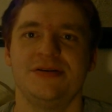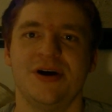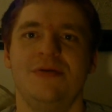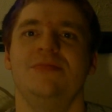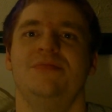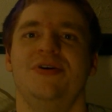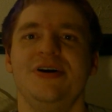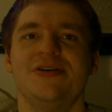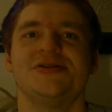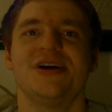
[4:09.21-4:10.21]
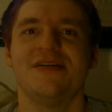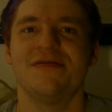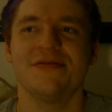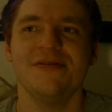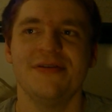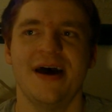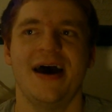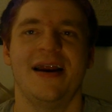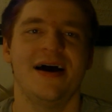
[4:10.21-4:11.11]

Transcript: Don't put yourself through that.